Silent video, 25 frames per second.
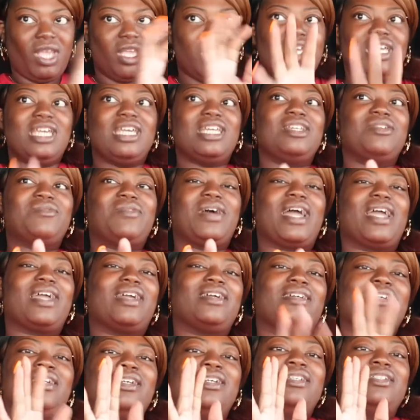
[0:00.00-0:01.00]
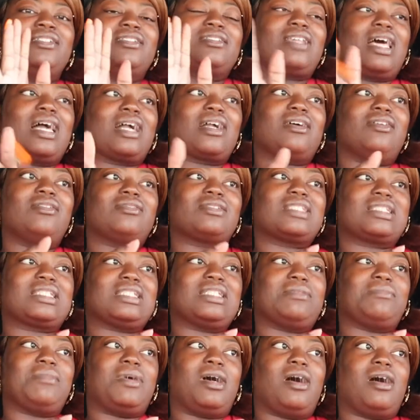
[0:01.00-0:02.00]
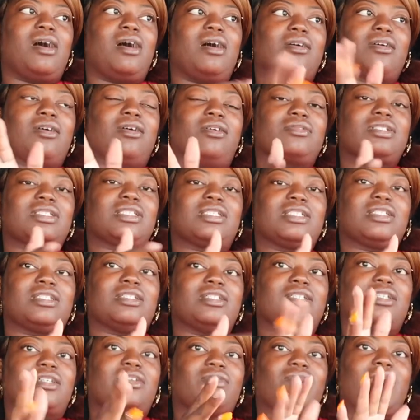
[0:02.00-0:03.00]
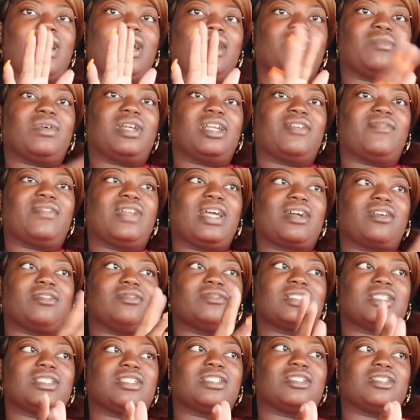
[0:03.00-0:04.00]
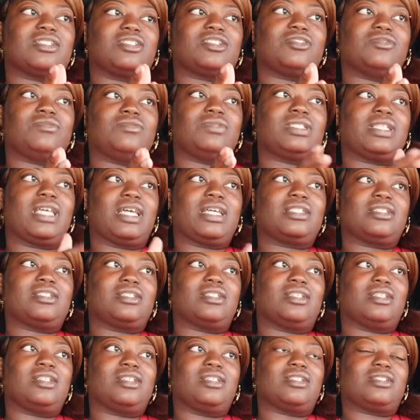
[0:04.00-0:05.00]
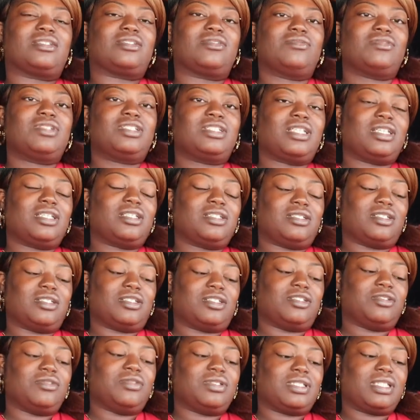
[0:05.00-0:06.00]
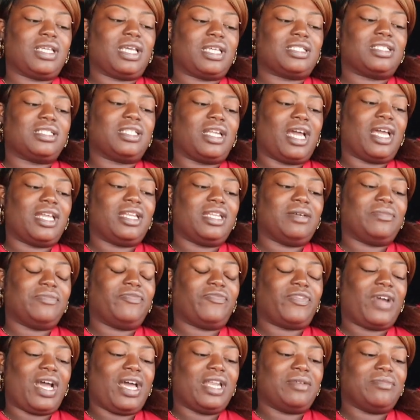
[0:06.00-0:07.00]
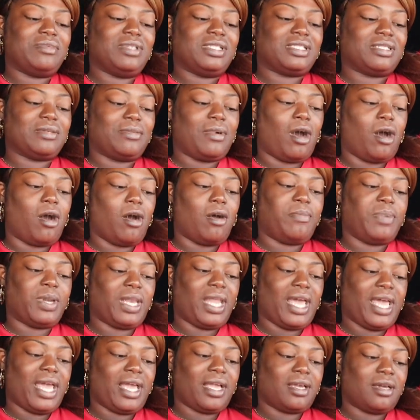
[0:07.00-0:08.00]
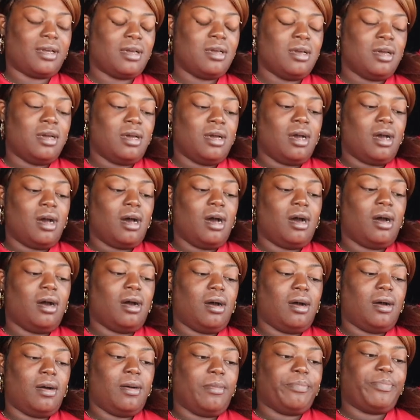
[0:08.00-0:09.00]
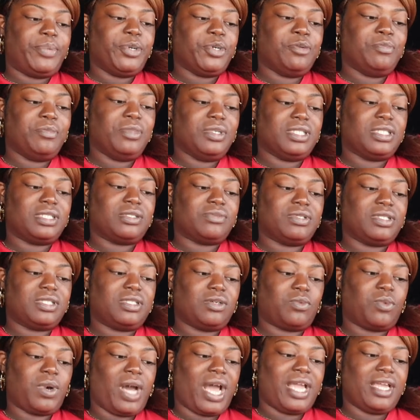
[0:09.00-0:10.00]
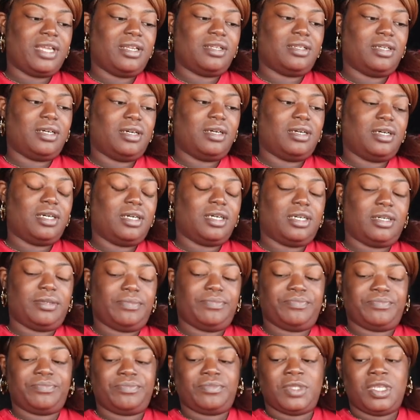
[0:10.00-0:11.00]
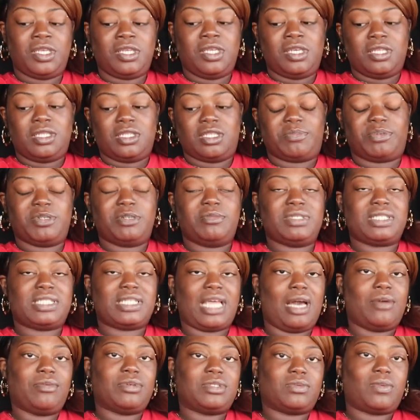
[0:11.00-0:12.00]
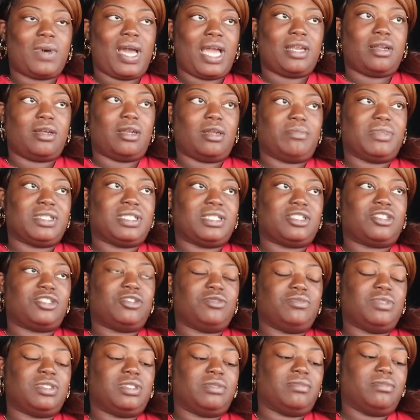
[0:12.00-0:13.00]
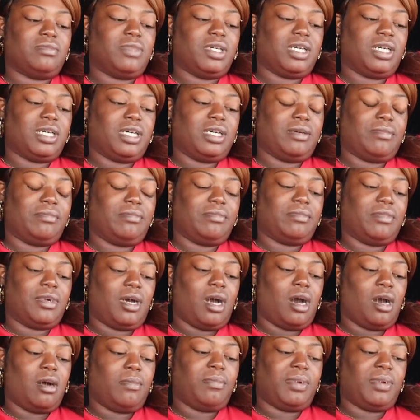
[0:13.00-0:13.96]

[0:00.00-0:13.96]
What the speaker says: Anyway, so I goes into the mall, goes into the look around or whatever, and I goes into the shoe section. The shoe section, I ended up finding me some all black Pumas with the white, the Puma sign was white on it, but the shoe was all